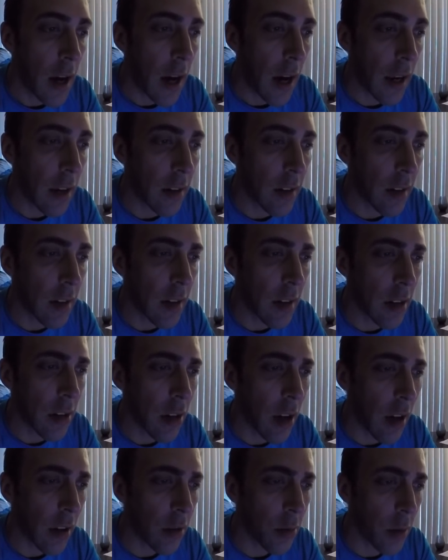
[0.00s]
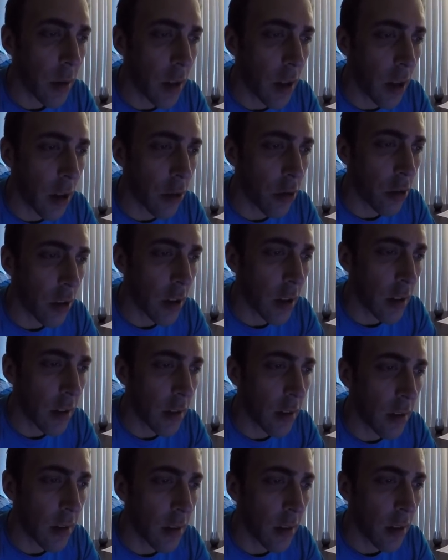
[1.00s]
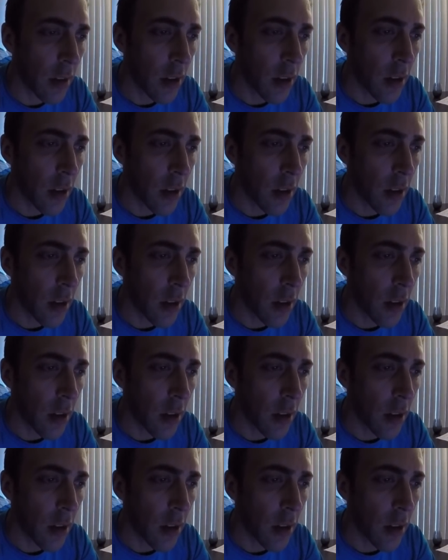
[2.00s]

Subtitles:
I did Yasso 800s.